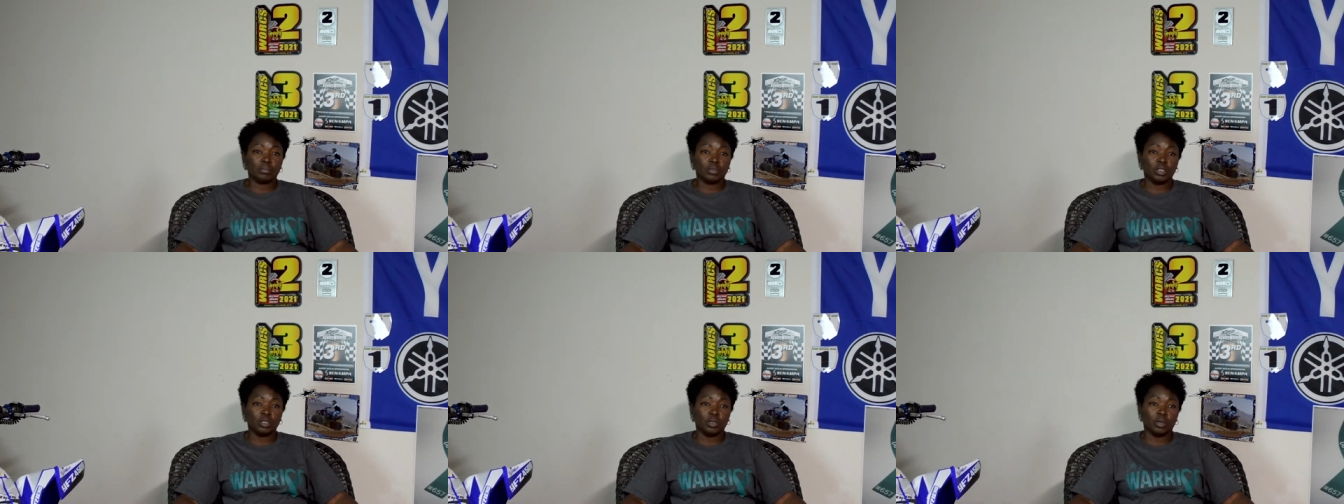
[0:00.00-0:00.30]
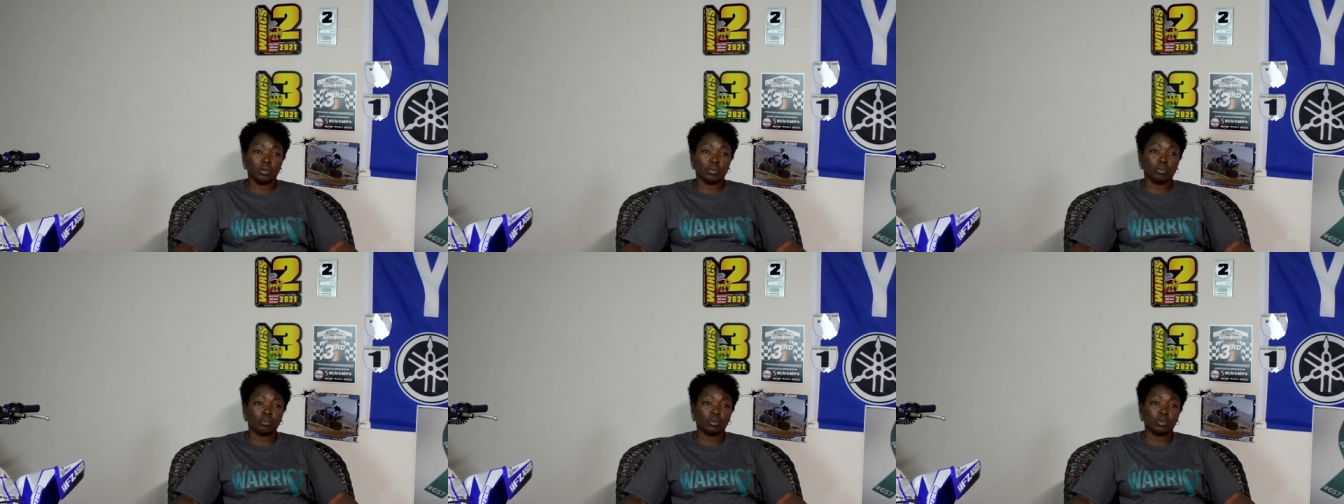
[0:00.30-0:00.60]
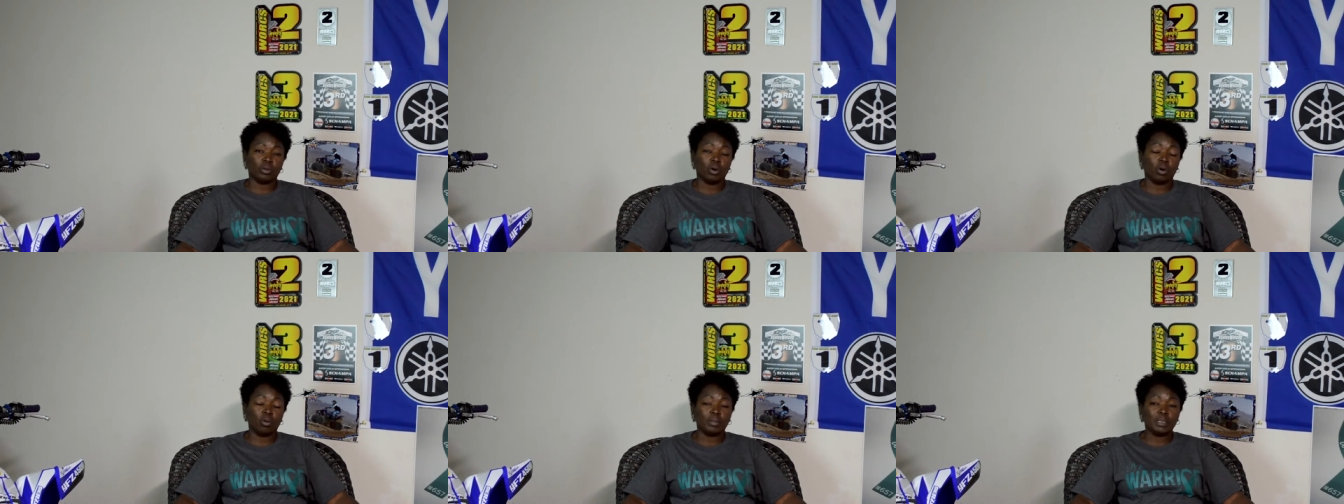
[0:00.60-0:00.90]
you know,
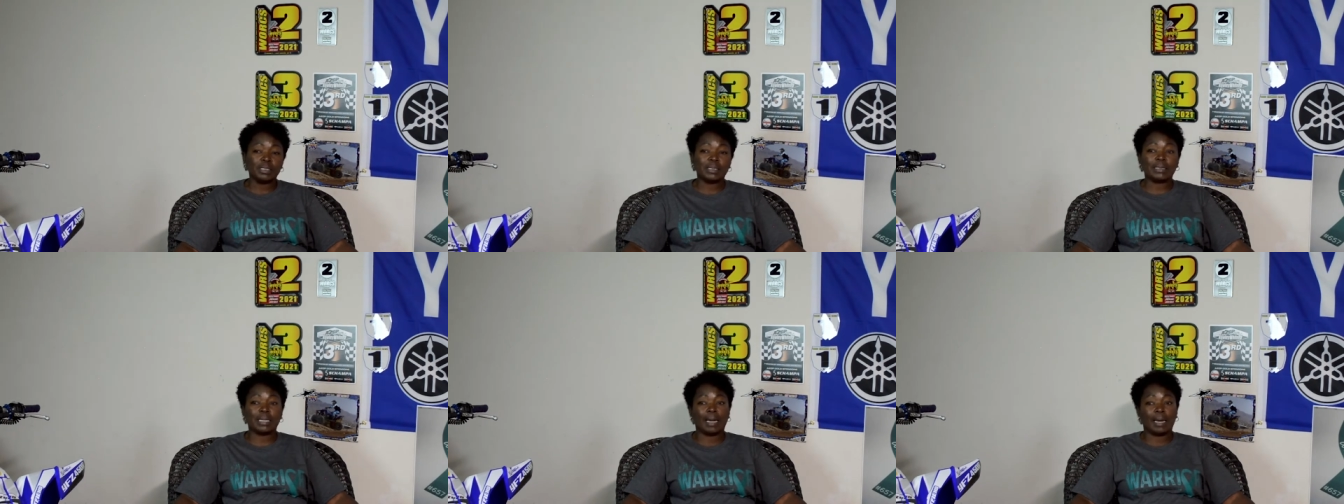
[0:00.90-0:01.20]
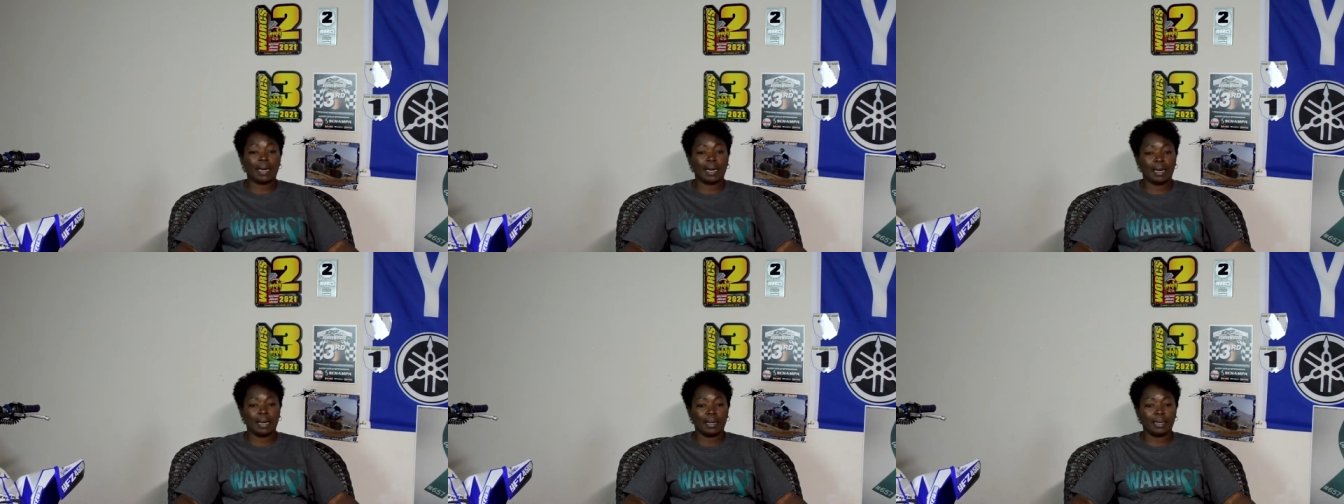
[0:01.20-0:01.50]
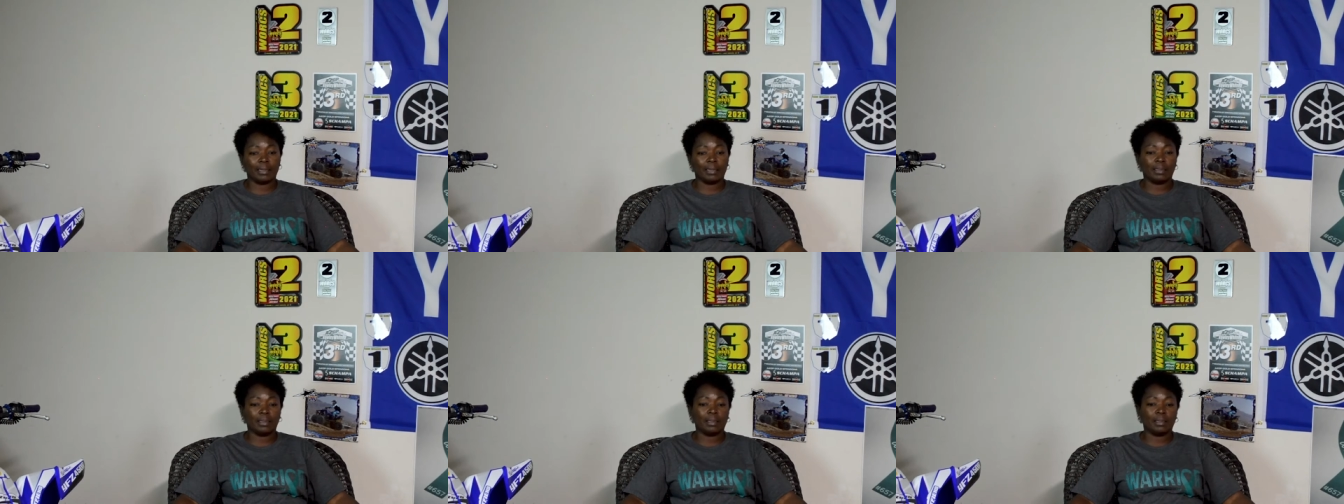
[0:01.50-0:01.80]
loamy
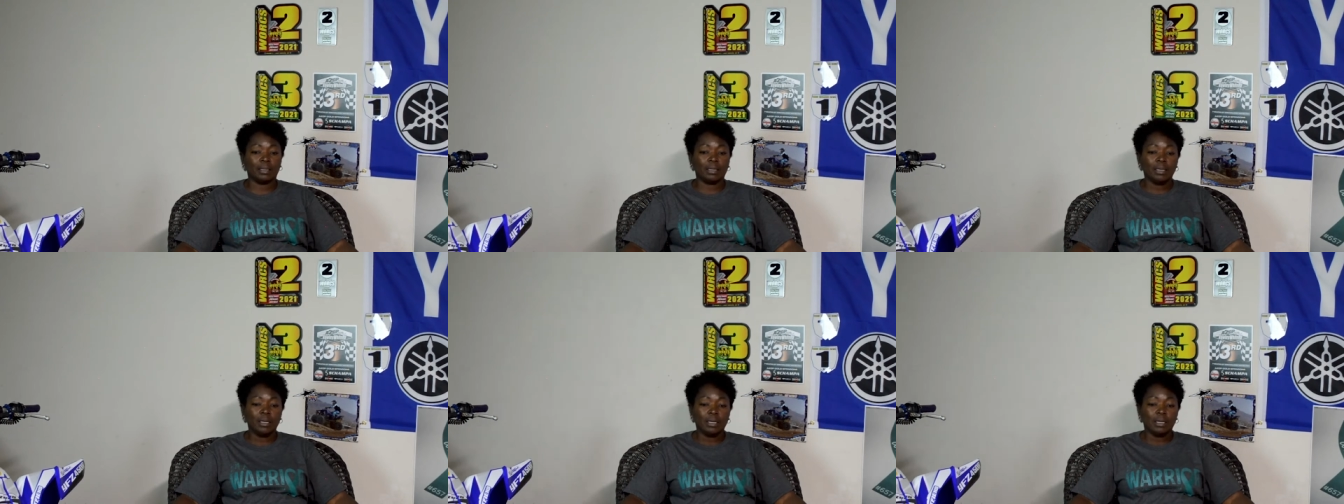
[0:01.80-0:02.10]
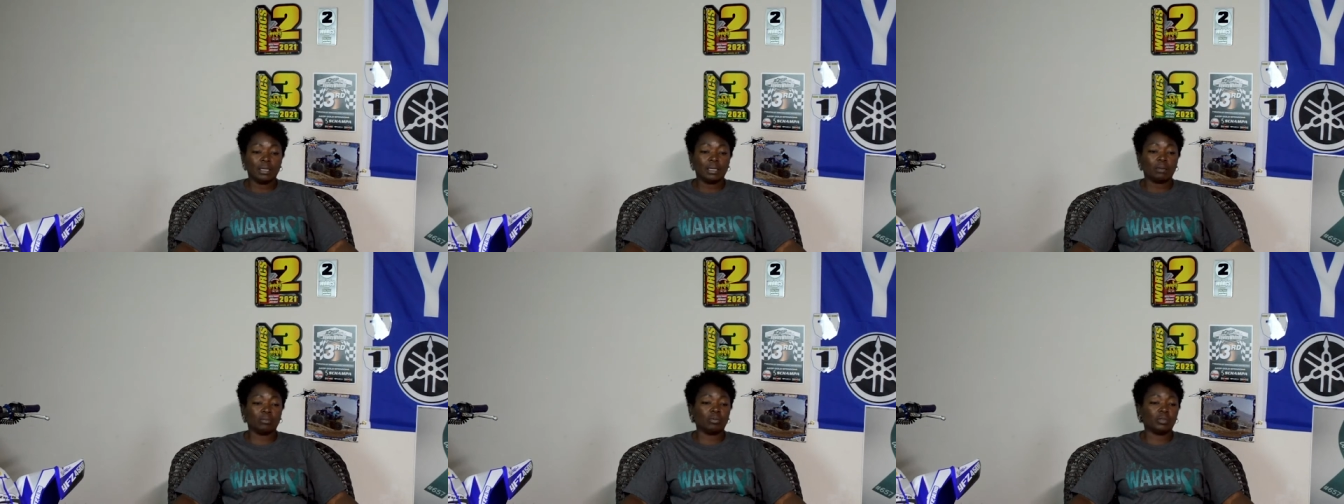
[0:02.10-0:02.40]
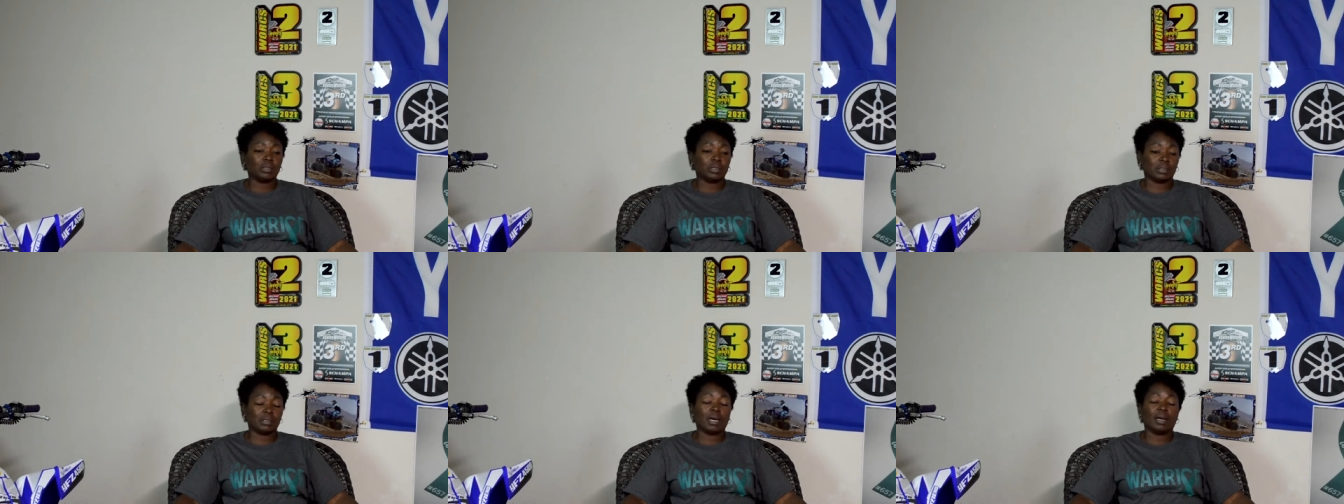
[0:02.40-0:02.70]
sand and it
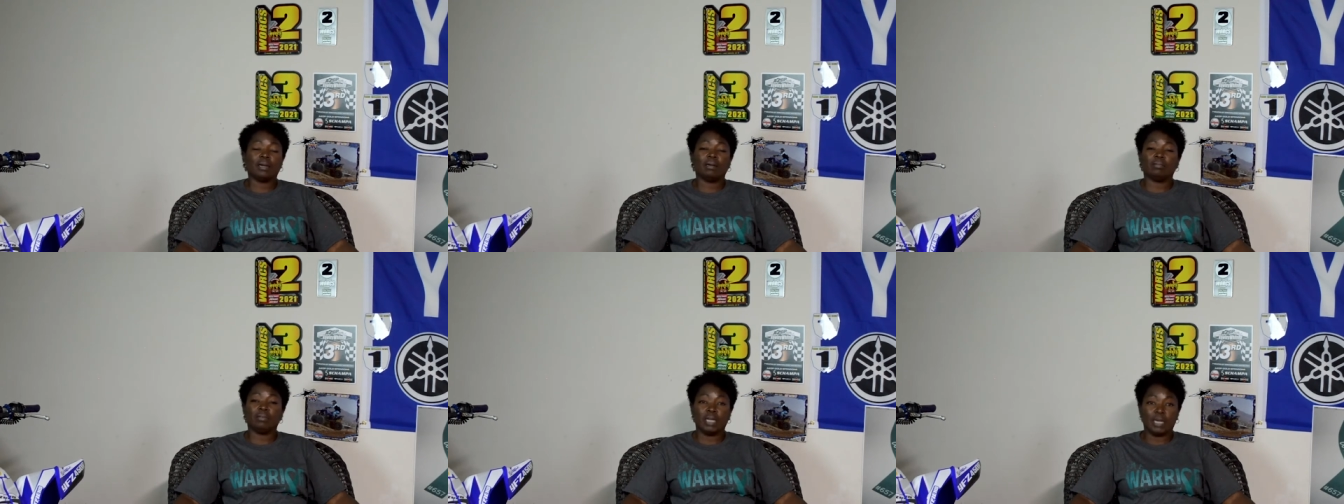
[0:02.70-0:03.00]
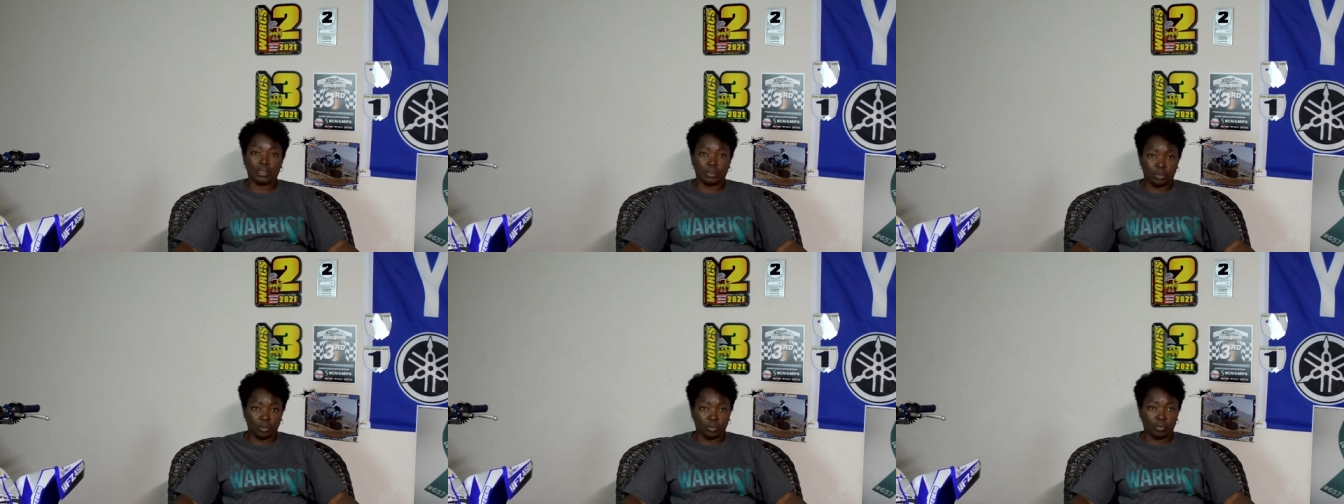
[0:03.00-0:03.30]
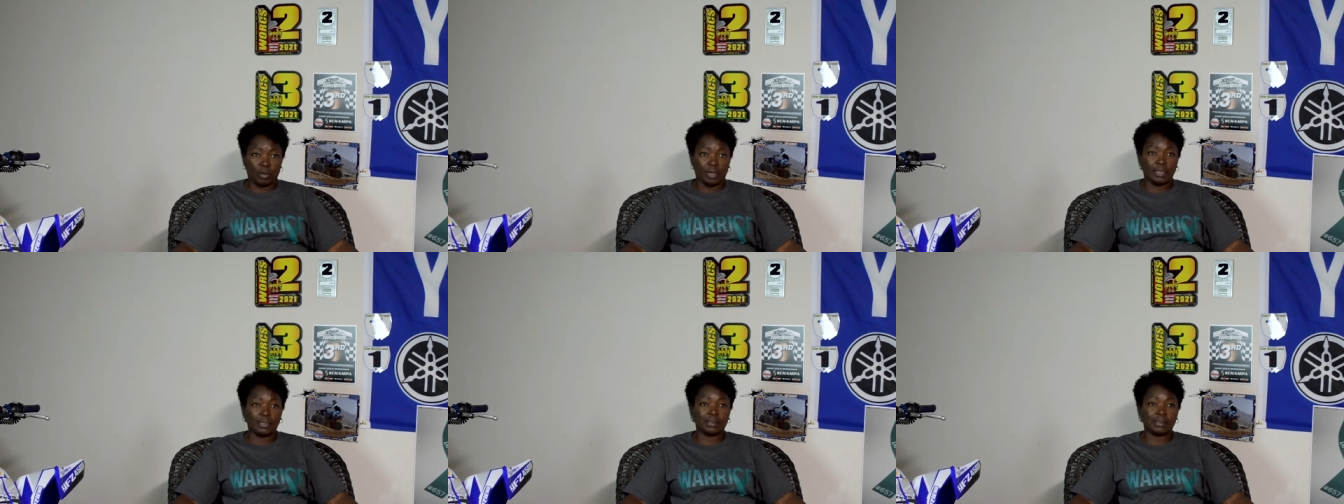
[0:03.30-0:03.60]
was kind of
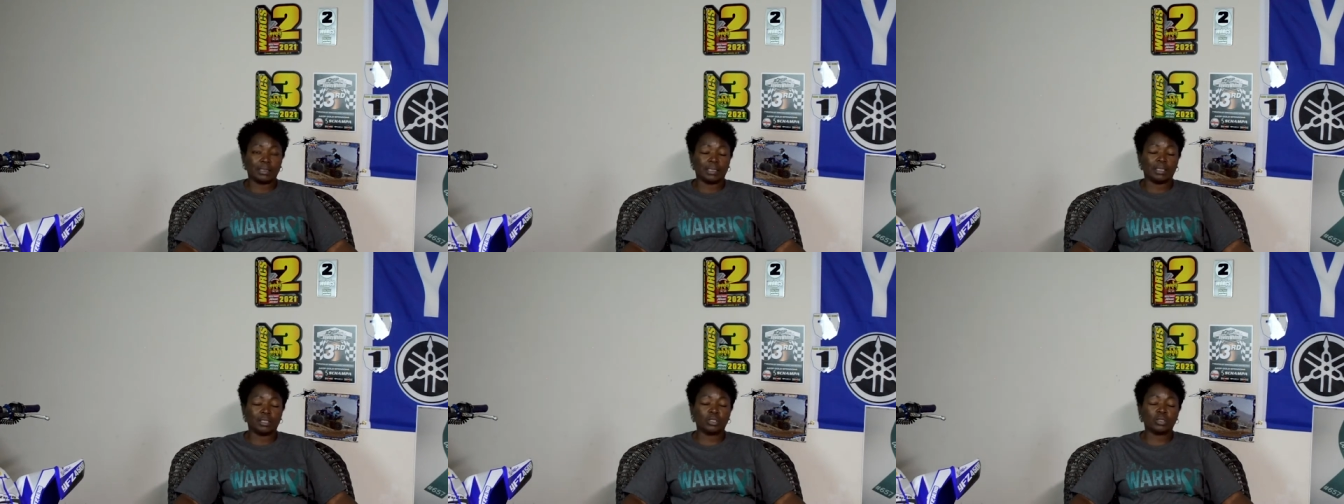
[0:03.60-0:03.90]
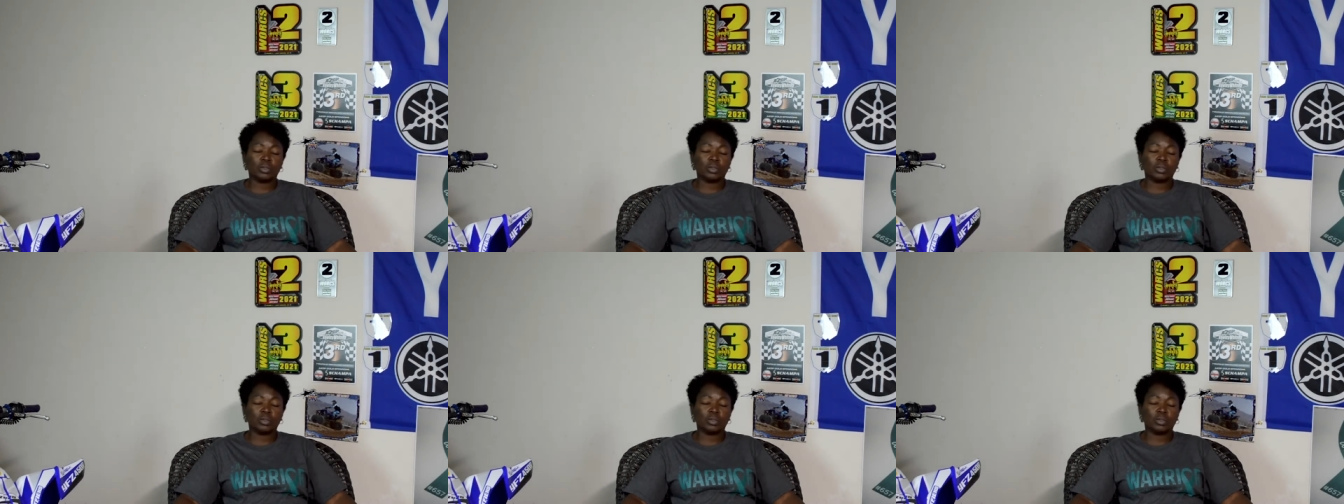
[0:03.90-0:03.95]
desert racing.